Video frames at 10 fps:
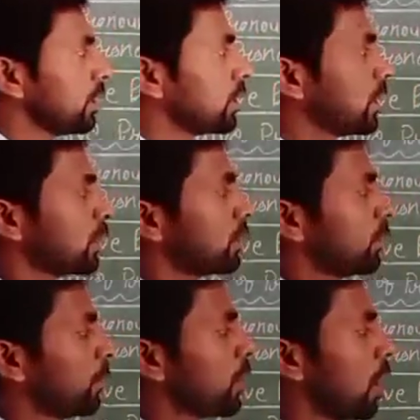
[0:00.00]

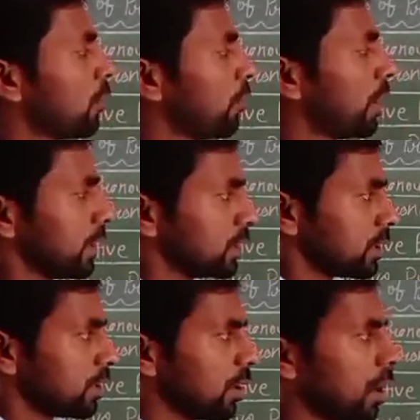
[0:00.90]
this pronoun word is
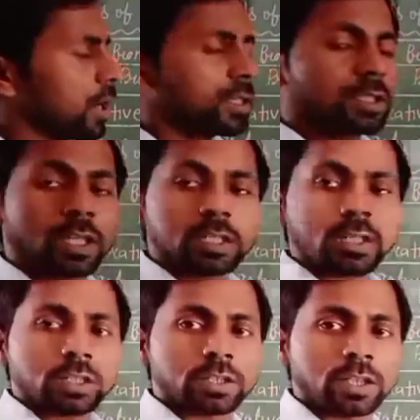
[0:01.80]
not change
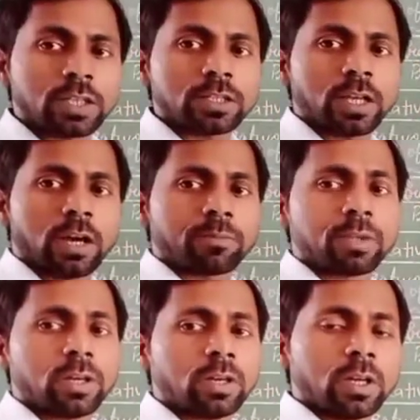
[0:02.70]
the sense of
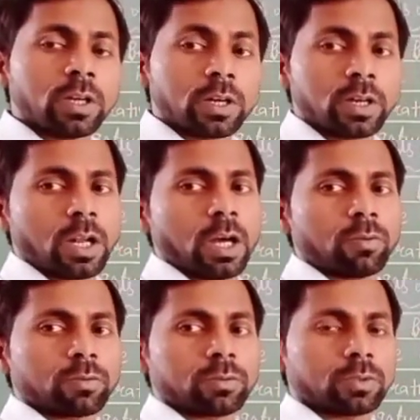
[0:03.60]
the
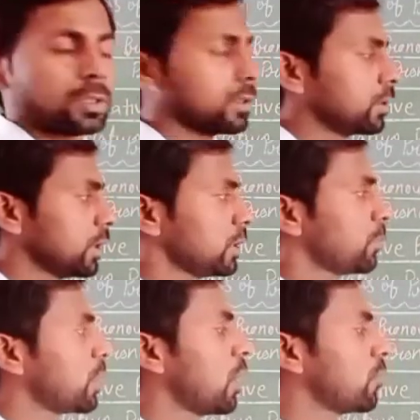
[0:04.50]
noun. This
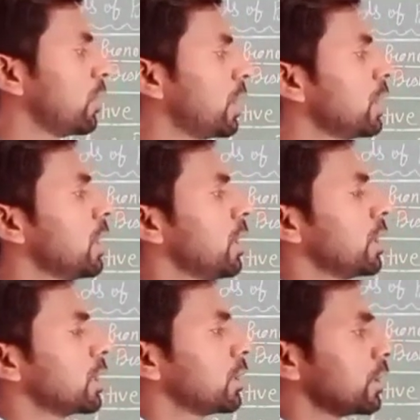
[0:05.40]
pronoun word
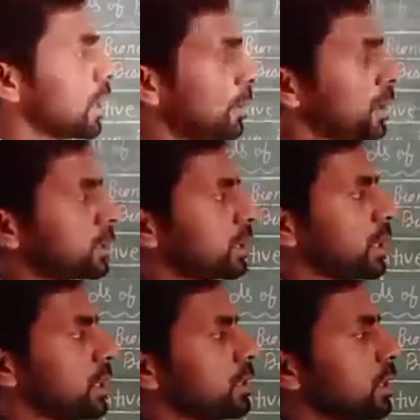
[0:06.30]
never
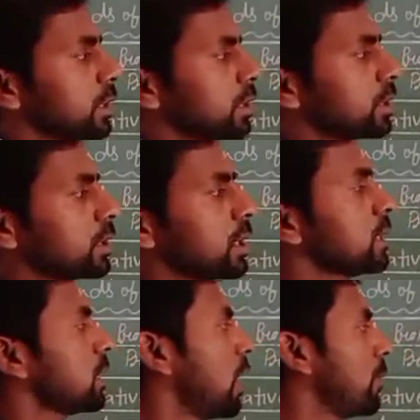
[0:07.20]
change the
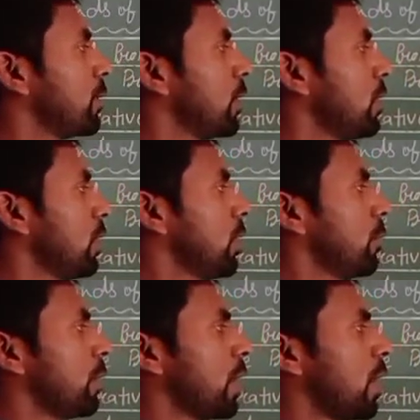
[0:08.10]
sense of the
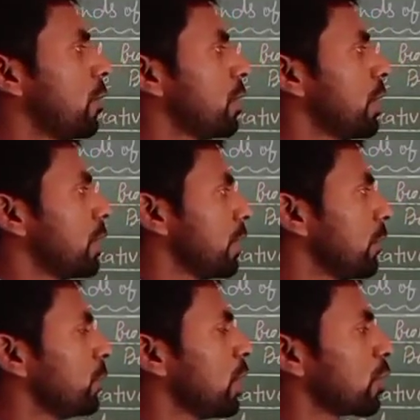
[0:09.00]
pronoun.
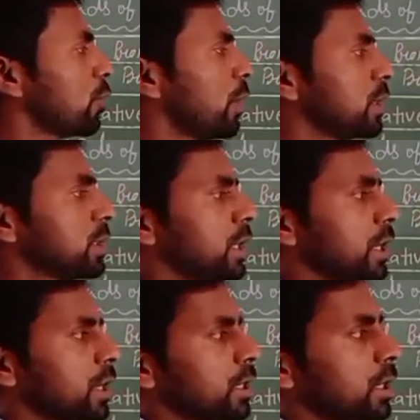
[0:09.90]
If the Rohan is
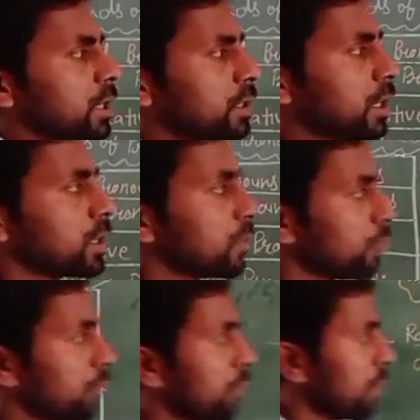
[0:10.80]
here, then
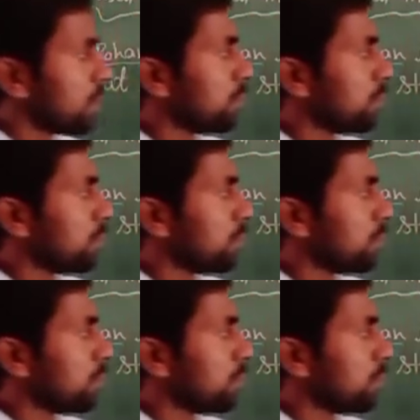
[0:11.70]
you